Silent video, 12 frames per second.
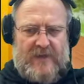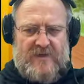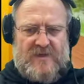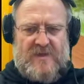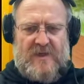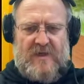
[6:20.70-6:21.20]
can
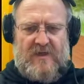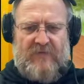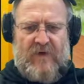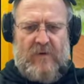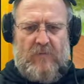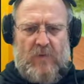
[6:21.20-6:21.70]
see it
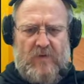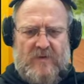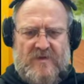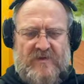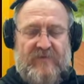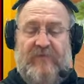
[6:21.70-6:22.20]
if I'm
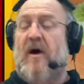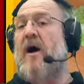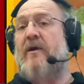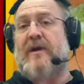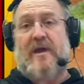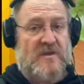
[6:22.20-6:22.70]
on
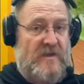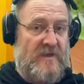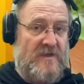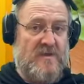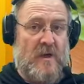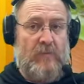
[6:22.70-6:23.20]
Safari, as an
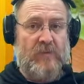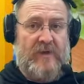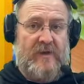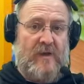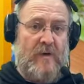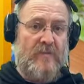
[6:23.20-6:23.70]
example,
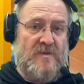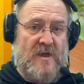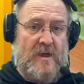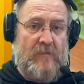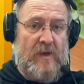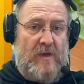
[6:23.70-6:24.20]
it comes
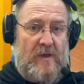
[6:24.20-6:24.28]
up.